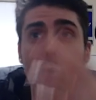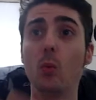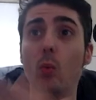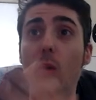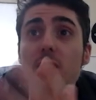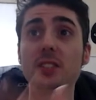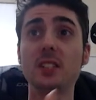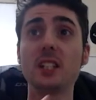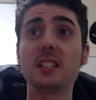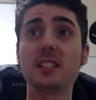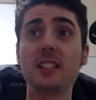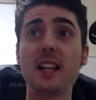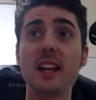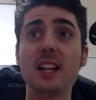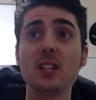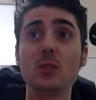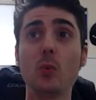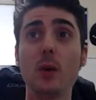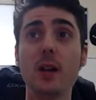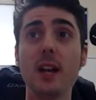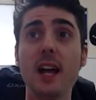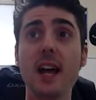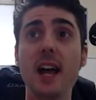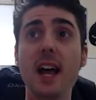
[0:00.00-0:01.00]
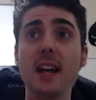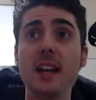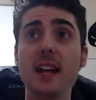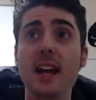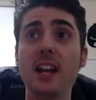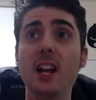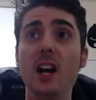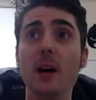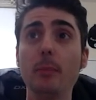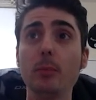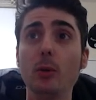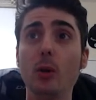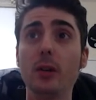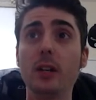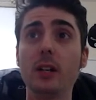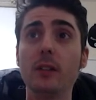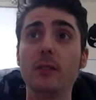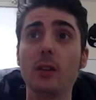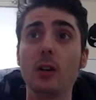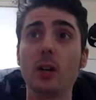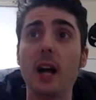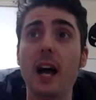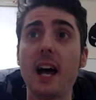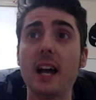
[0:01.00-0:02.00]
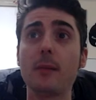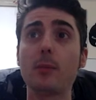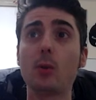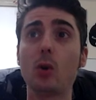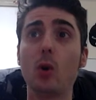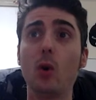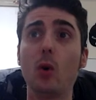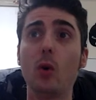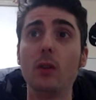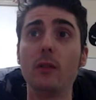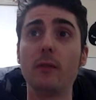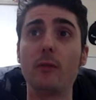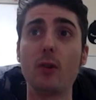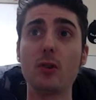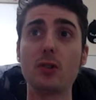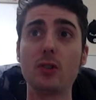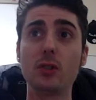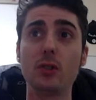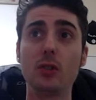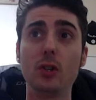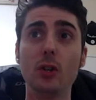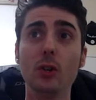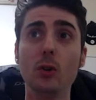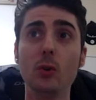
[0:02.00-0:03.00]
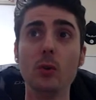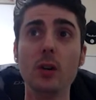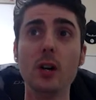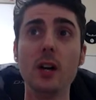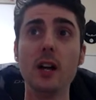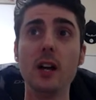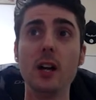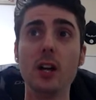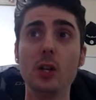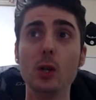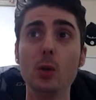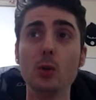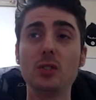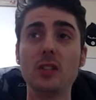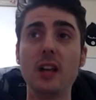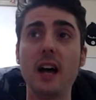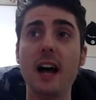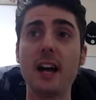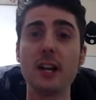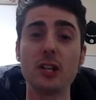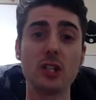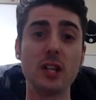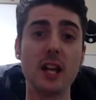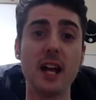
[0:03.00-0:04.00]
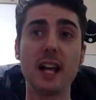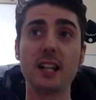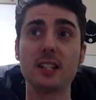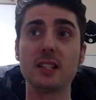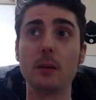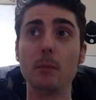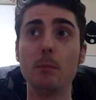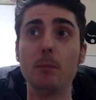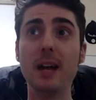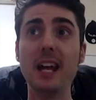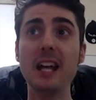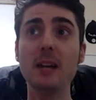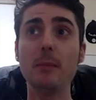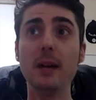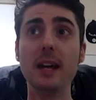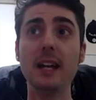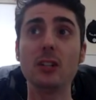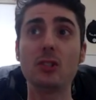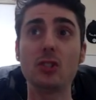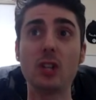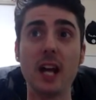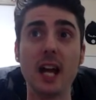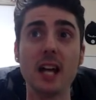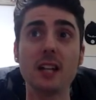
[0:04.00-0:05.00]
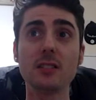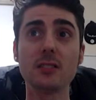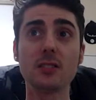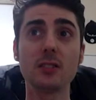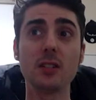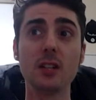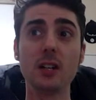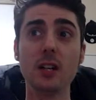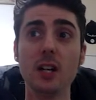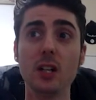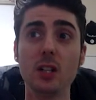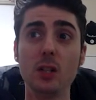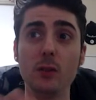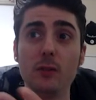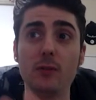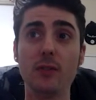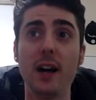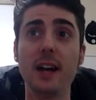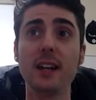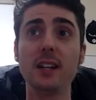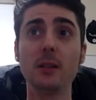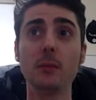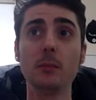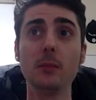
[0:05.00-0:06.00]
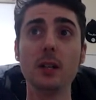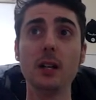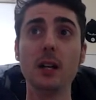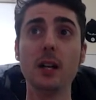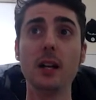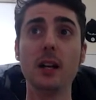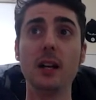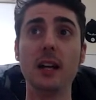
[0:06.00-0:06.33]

What's the Status went ahead and uploaded Adam Cole version 2, used the hashtags BayBayChance to find him.